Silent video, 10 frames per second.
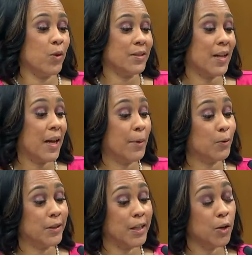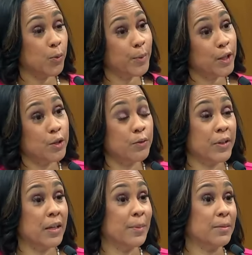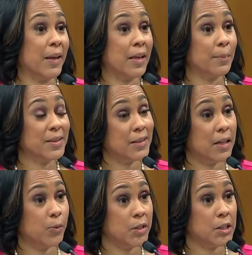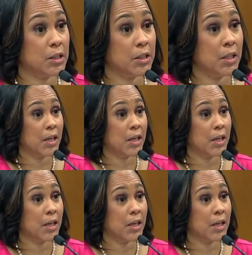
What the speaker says: one time, the only thing a woman can do for him is make him a sandwich.